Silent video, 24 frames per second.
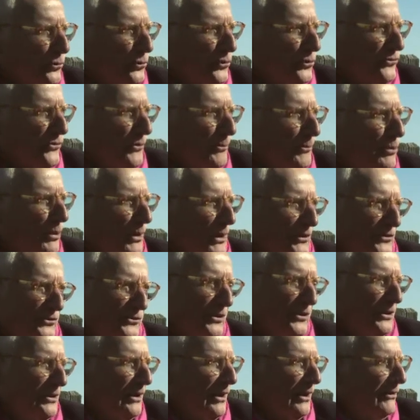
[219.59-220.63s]
was the
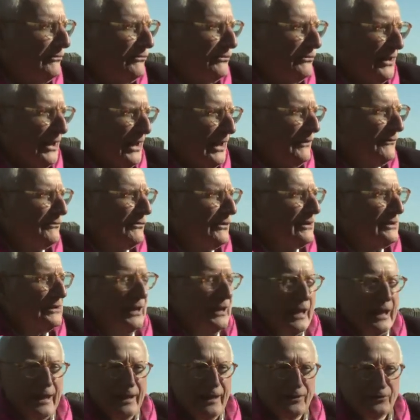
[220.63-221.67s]
president of every
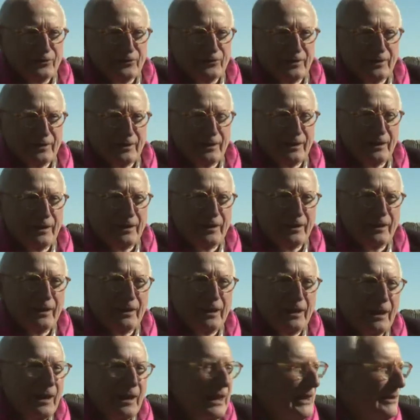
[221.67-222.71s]
class.
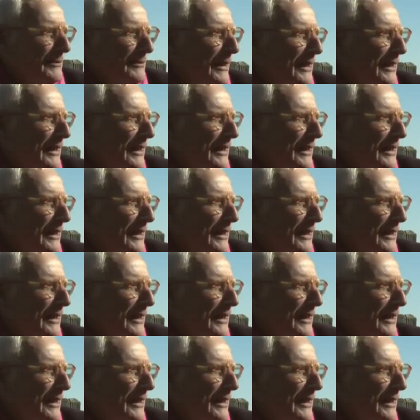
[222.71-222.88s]
He